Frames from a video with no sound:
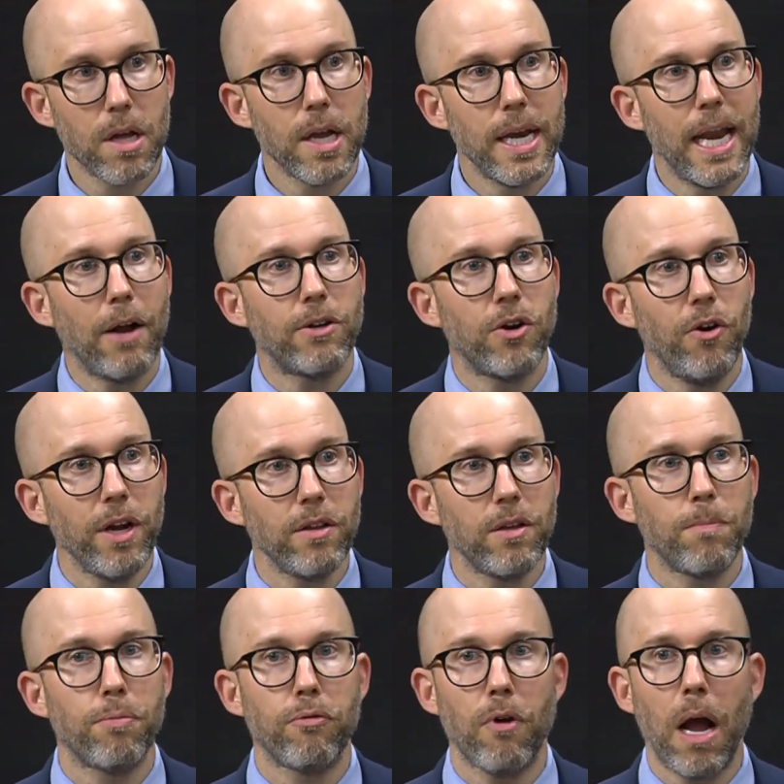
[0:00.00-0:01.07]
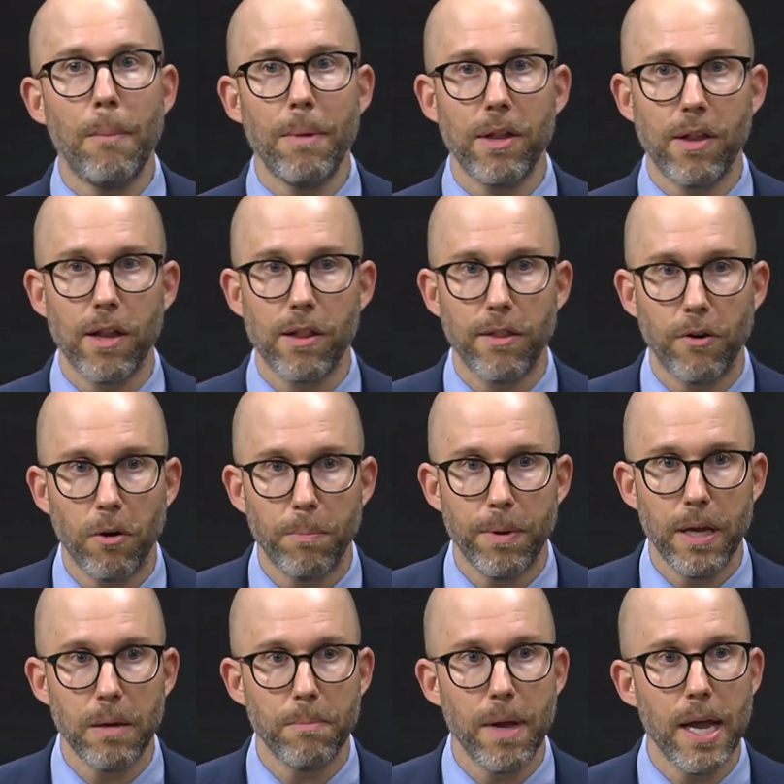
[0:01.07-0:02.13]
Now, turning to promises that are
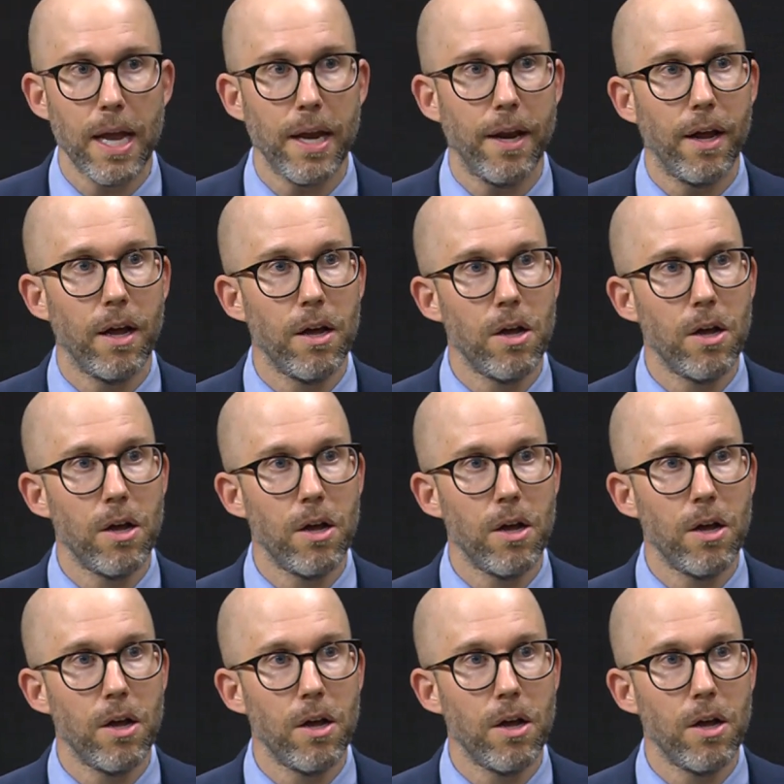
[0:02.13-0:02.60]
being made.